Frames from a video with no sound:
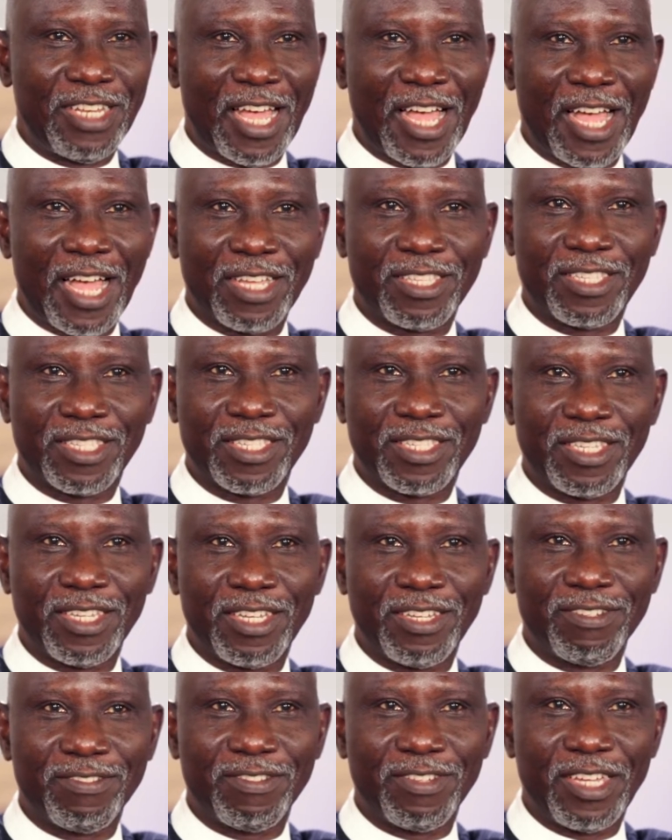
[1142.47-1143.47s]
acts
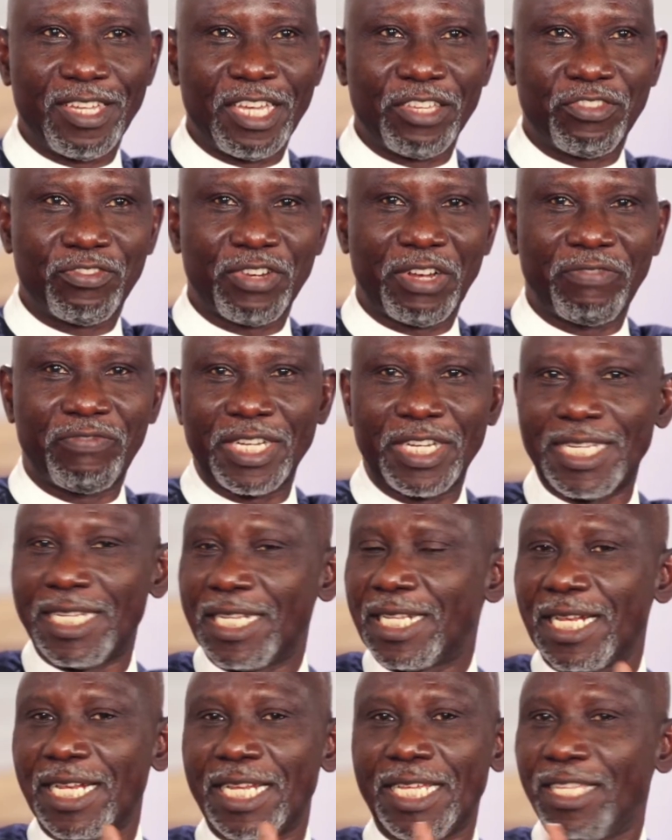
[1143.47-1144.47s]

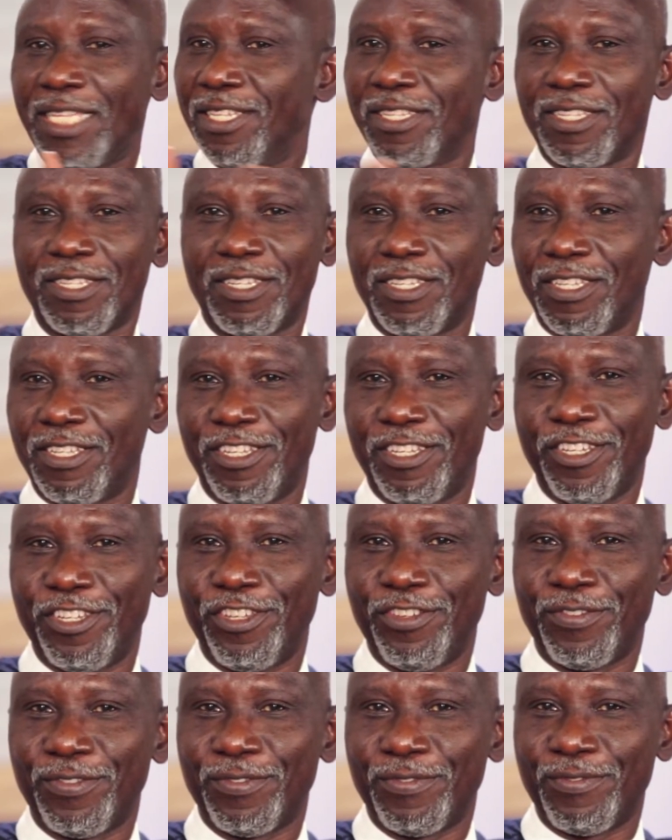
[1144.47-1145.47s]
extravagantly,
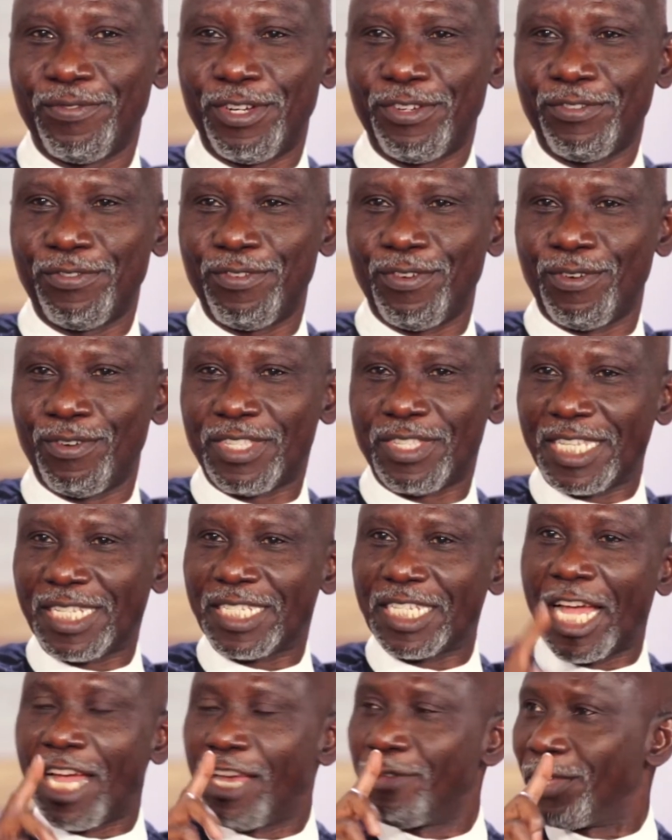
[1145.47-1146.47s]
when God's
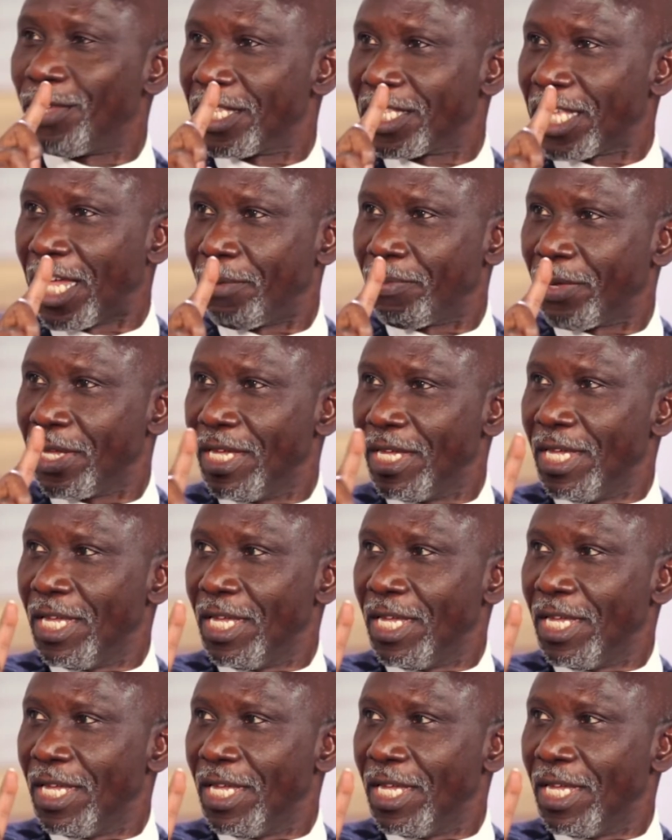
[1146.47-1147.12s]
time is up.